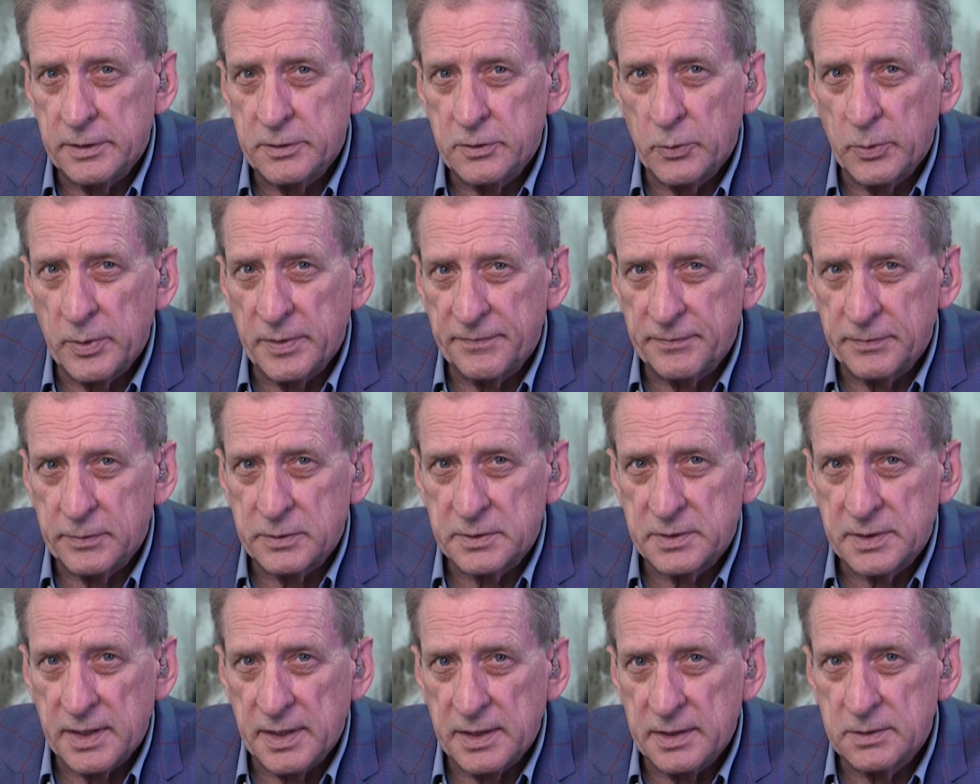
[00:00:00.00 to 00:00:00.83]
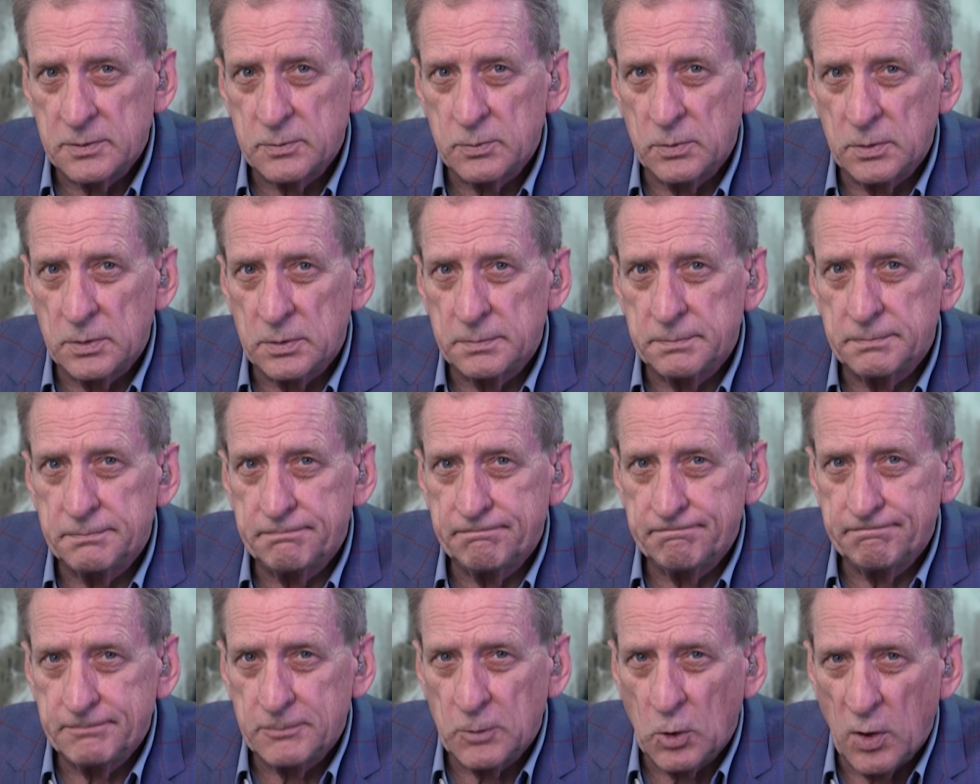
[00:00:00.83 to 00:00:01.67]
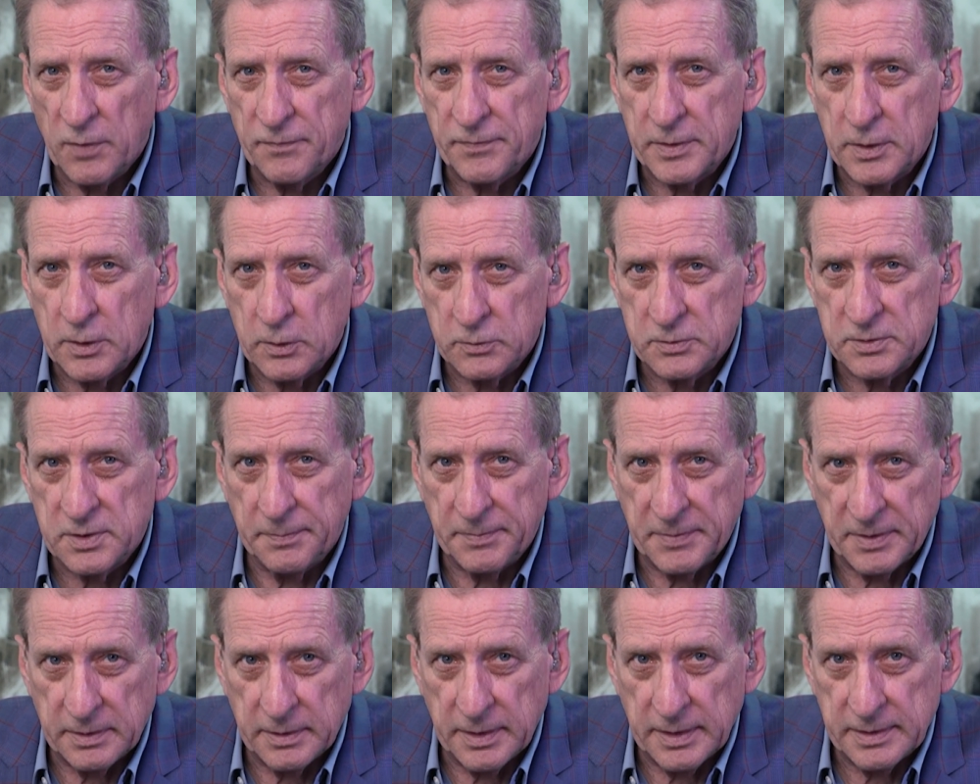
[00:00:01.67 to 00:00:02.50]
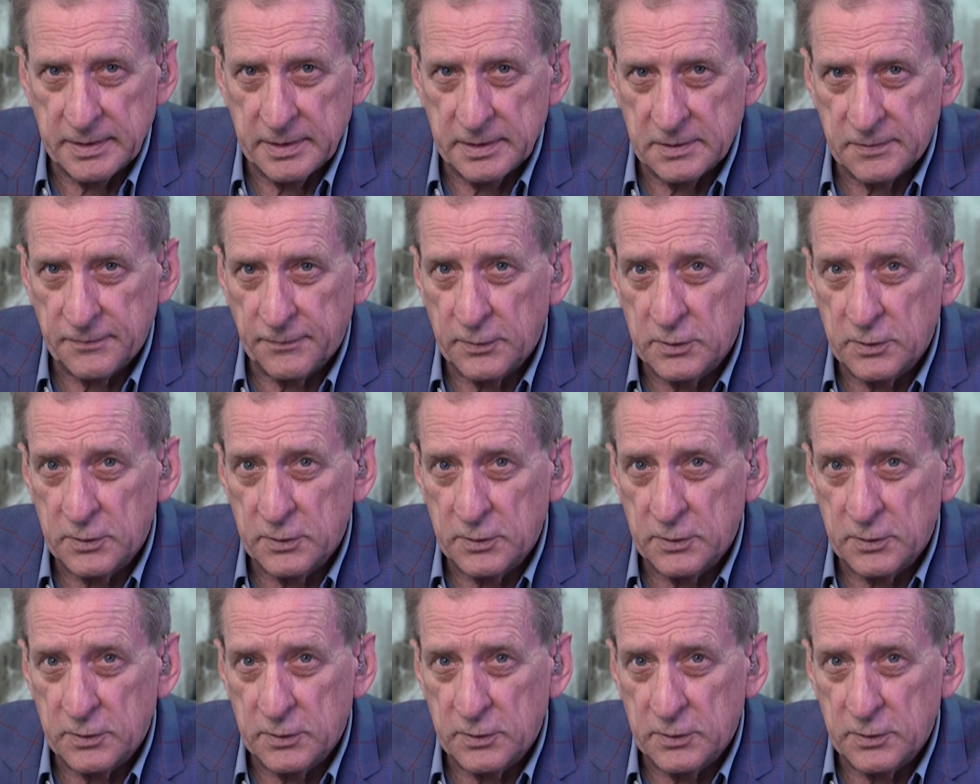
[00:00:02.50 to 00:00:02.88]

undue influence case will often go something like this.